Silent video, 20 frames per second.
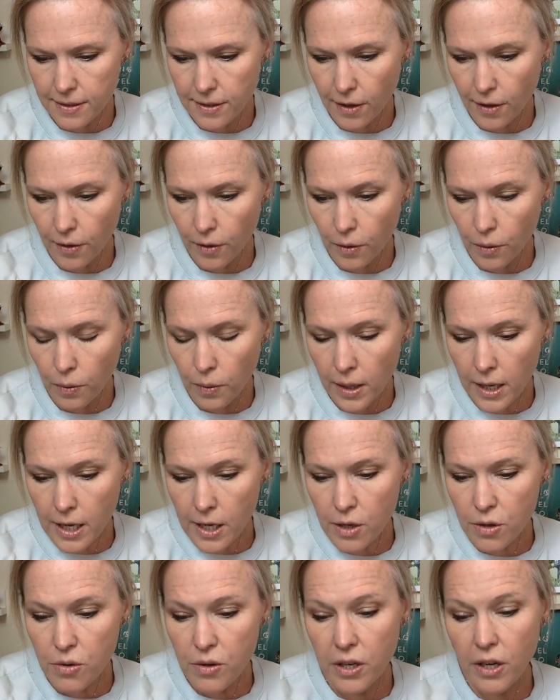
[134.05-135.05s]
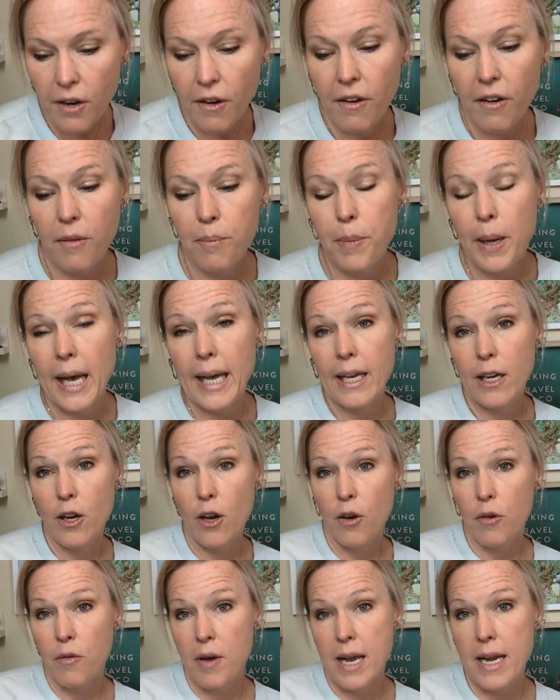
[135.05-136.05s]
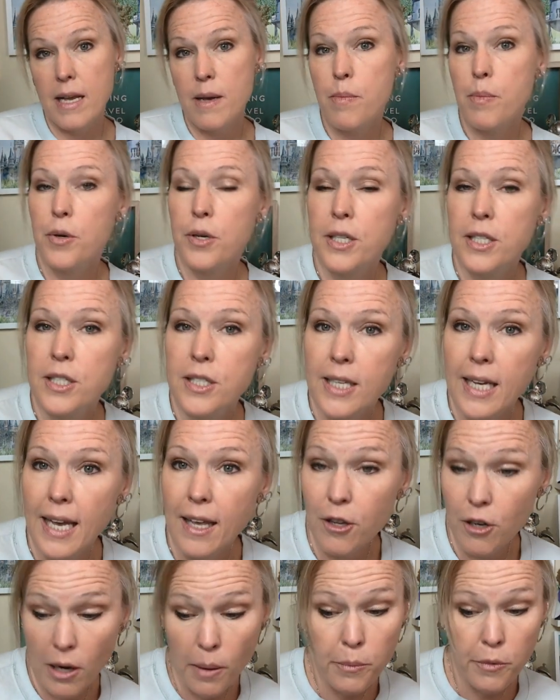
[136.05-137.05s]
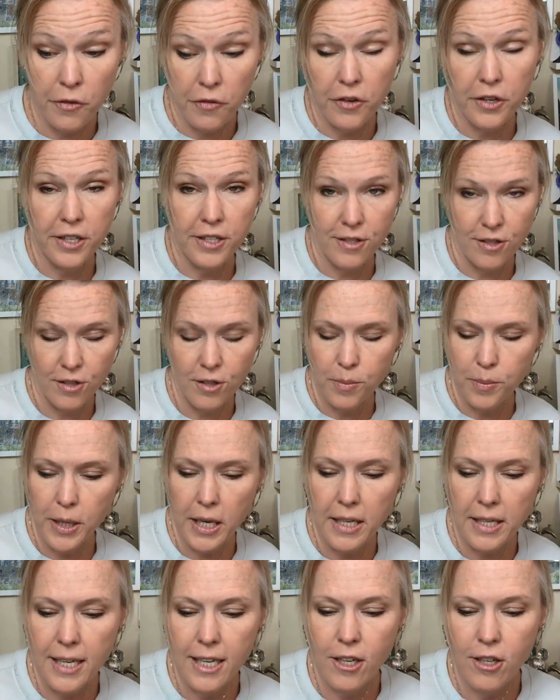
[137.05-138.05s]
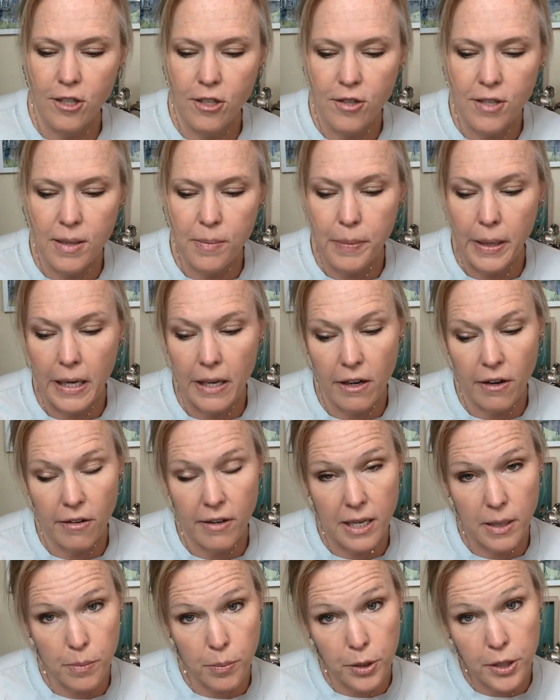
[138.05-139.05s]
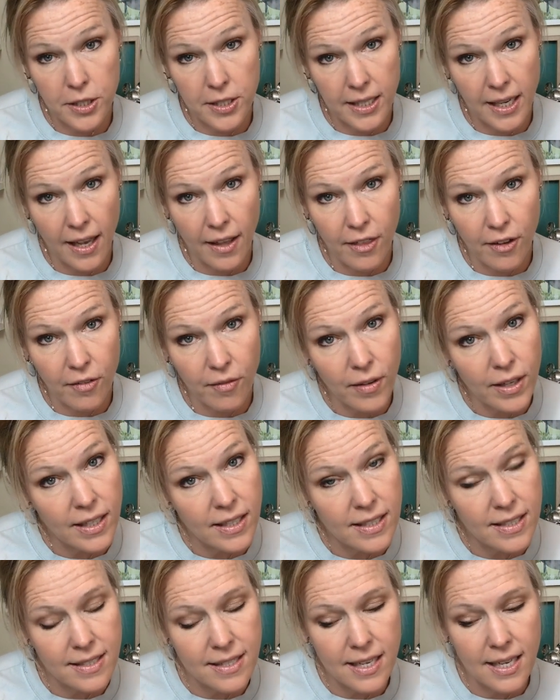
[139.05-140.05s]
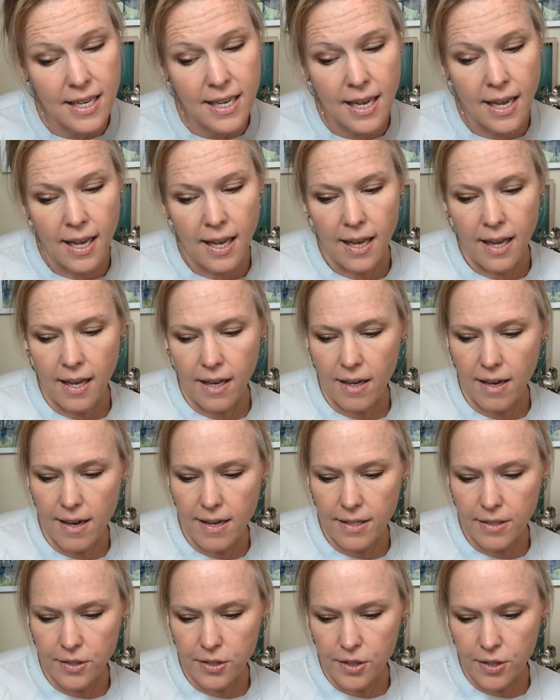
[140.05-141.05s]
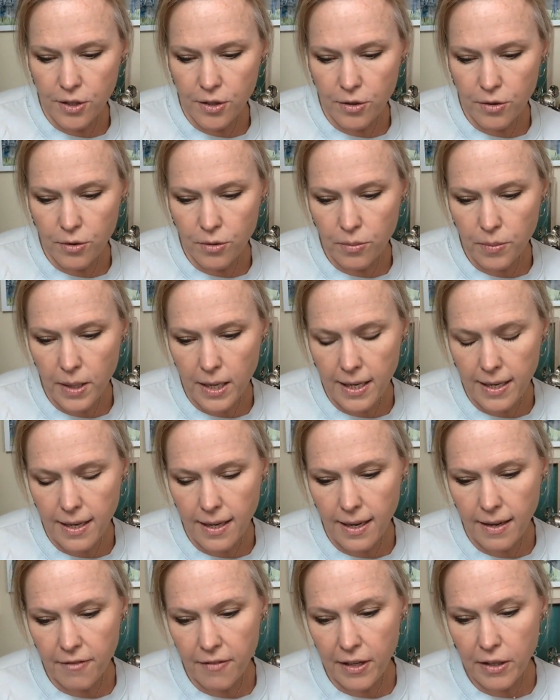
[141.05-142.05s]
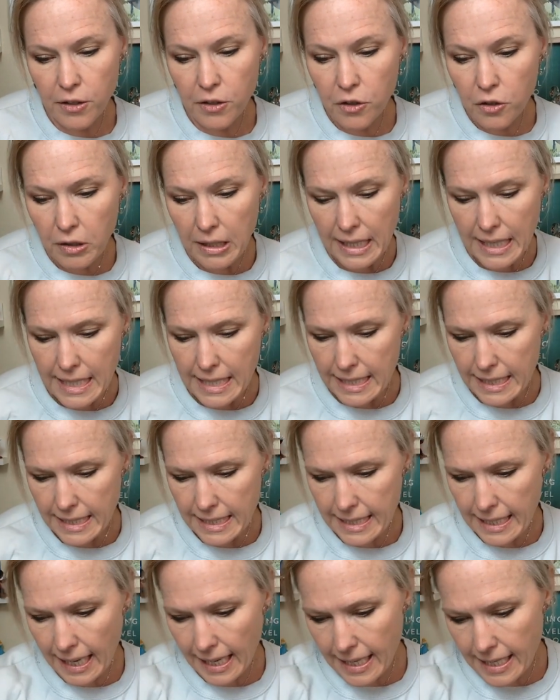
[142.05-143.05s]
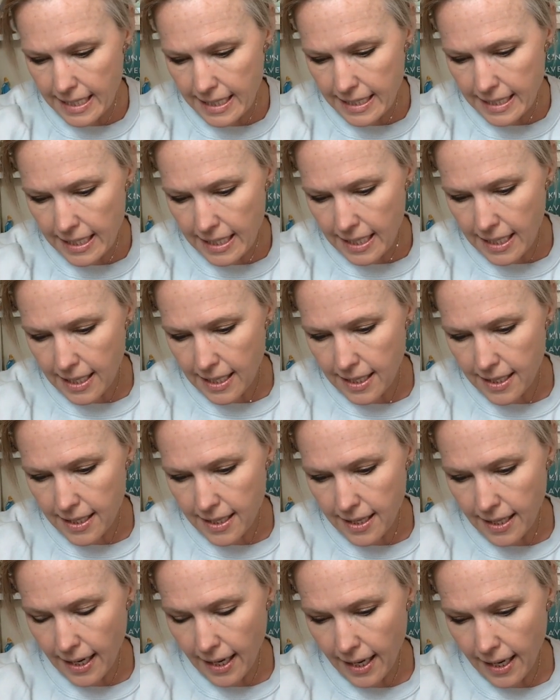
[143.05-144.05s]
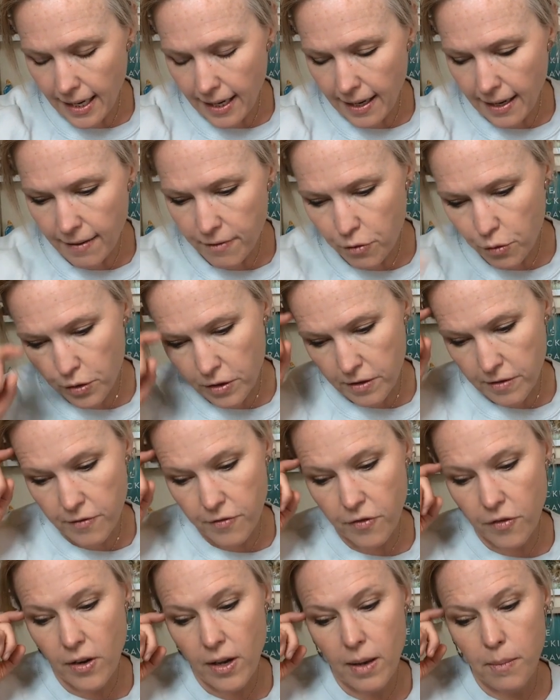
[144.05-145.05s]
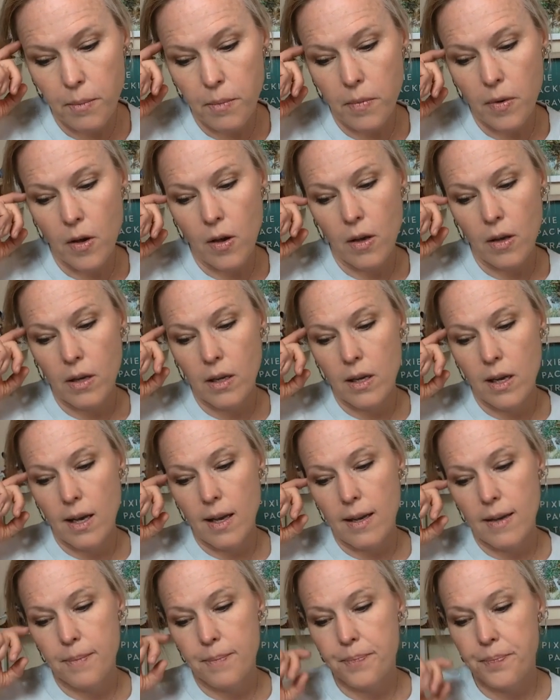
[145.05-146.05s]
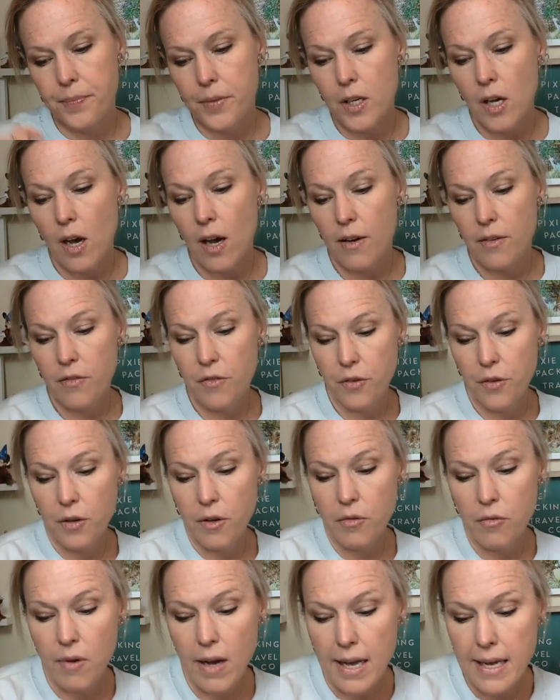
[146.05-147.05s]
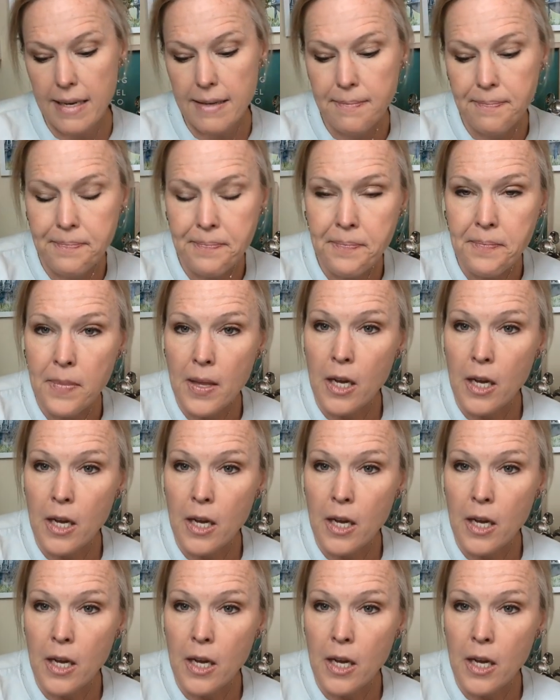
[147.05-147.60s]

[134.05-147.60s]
So you can buy an already put together, I'm referring to the blog here. You can buy an already put together Run Disney costume. I found a great site that I have ordered from called Gone for a Run.